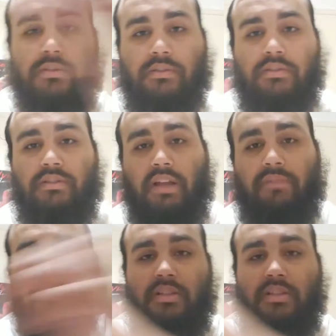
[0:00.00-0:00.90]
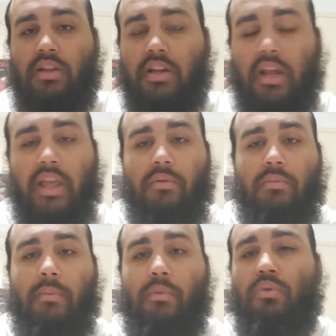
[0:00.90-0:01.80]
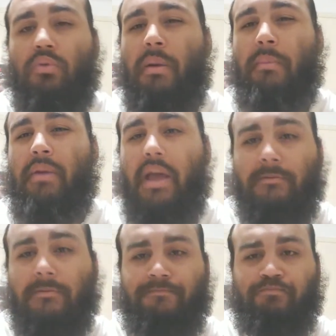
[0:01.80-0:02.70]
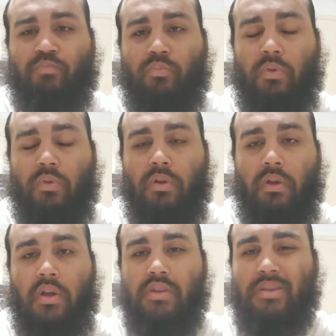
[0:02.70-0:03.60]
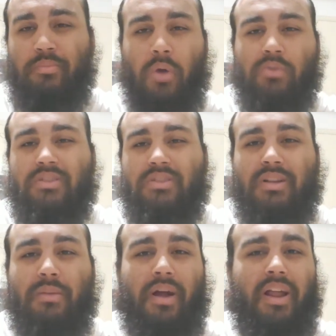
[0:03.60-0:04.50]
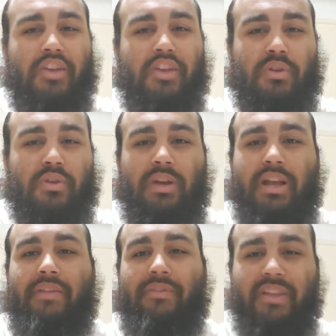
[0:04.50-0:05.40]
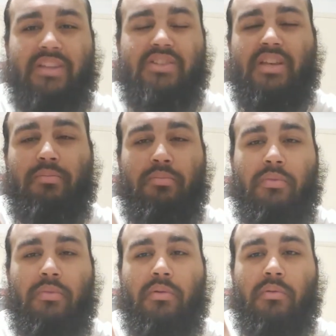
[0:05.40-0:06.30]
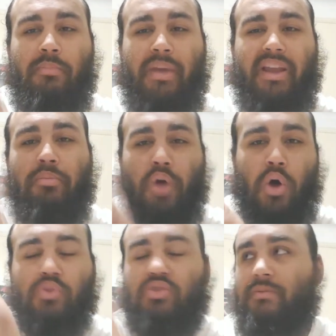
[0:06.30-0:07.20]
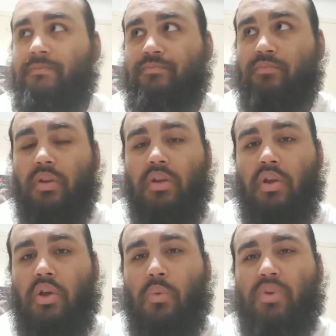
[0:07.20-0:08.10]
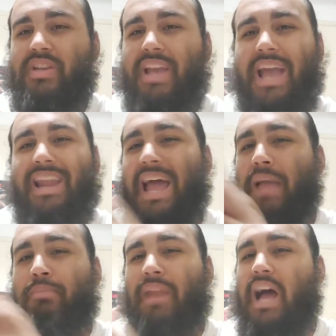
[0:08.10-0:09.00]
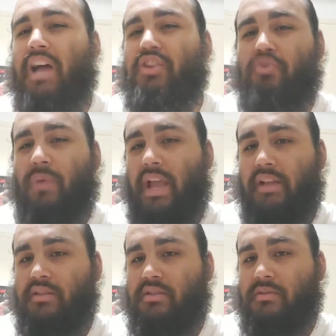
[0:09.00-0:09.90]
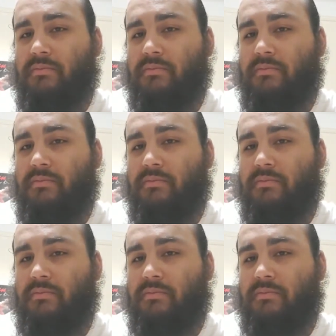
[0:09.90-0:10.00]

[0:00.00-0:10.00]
Stephen looked like he remembered. Who remember that? She posted something about Israel. Then she made a post where she had like blonde dreads.